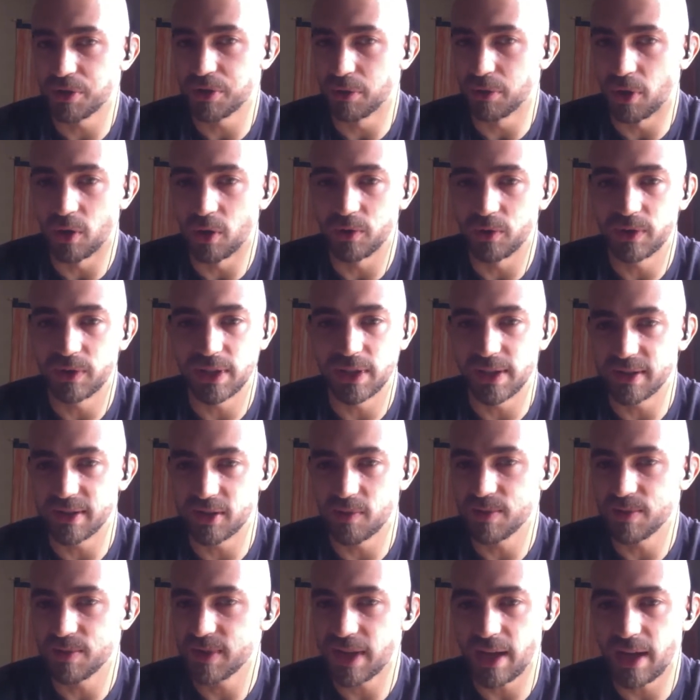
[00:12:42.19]
your own Telescope
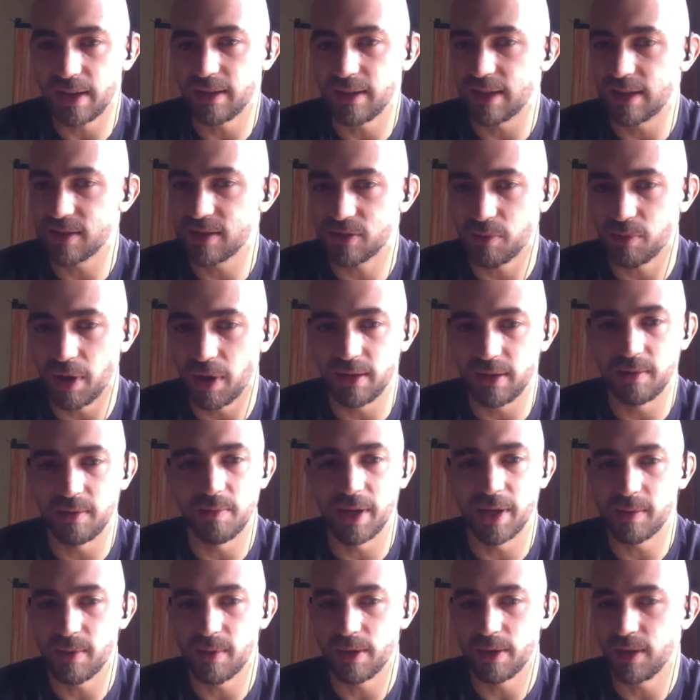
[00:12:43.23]
site, that's great to
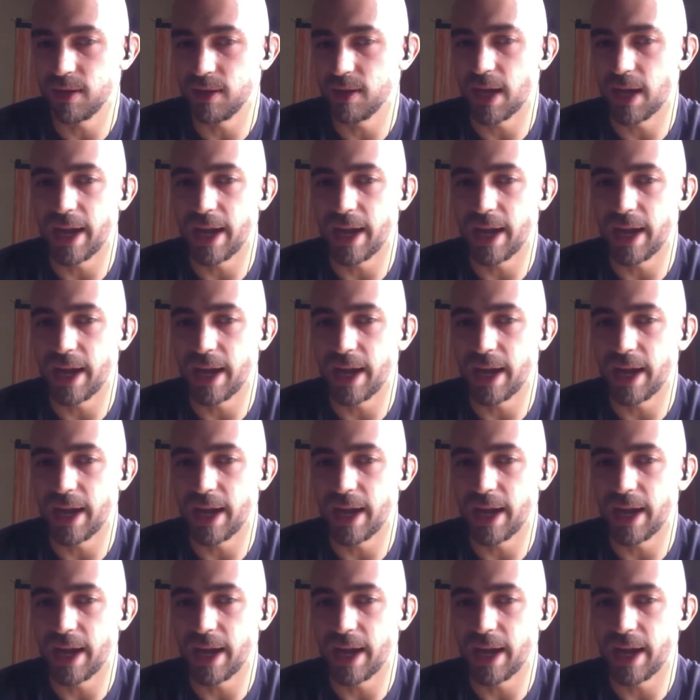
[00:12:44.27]
make money.